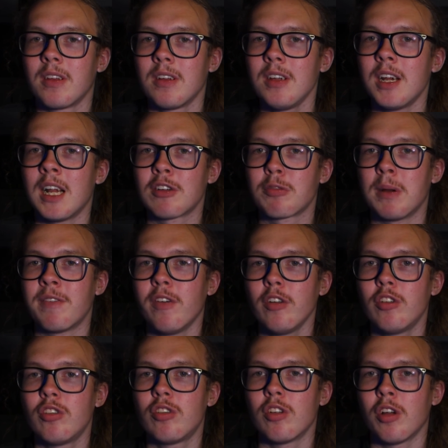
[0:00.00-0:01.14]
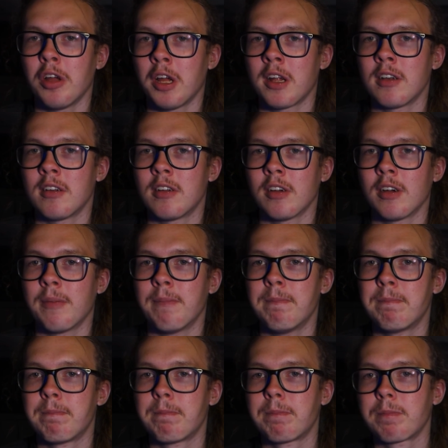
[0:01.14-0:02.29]
yeah, that's my thoughts, and
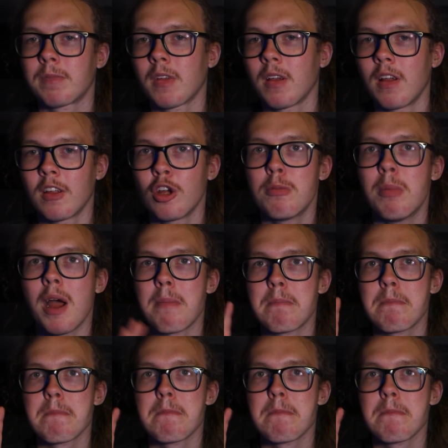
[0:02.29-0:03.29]
goodbye.